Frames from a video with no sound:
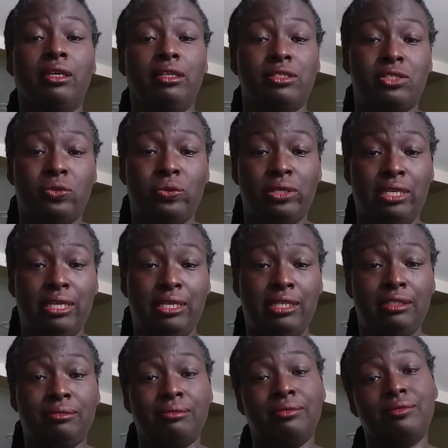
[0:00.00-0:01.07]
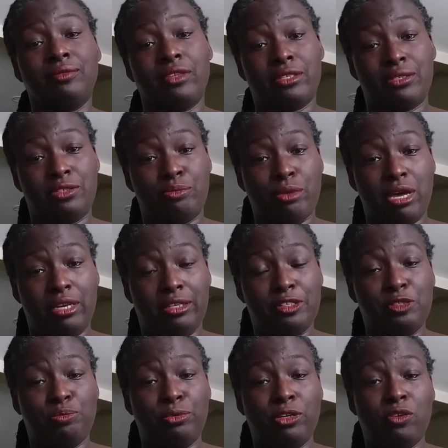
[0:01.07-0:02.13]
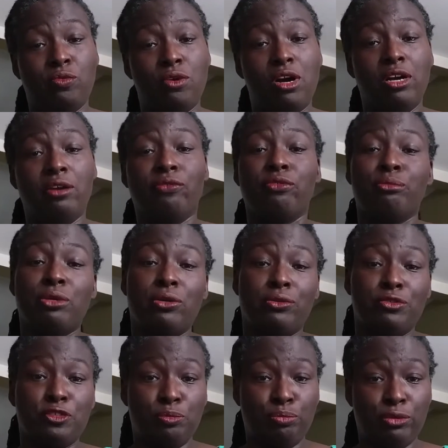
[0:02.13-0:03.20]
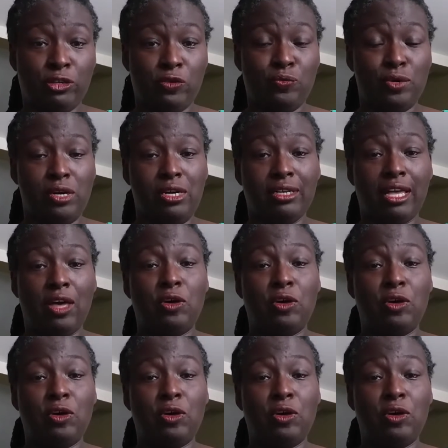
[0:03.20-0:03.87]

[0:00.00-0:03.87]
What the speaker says: So again, this is Monica Spirit Walker from Earth and Spirit Walk.